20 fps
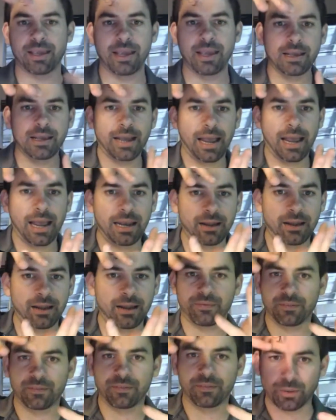kind of
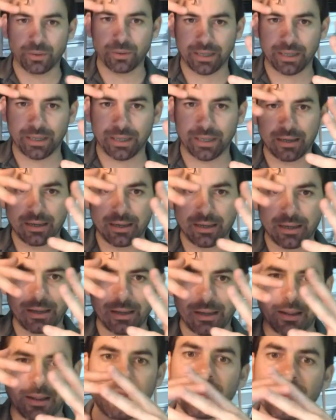doing
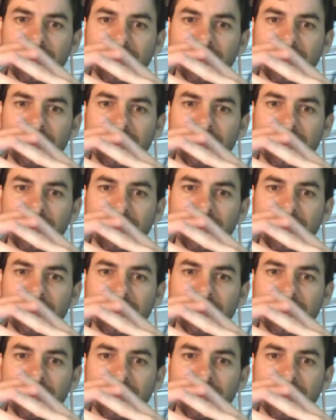this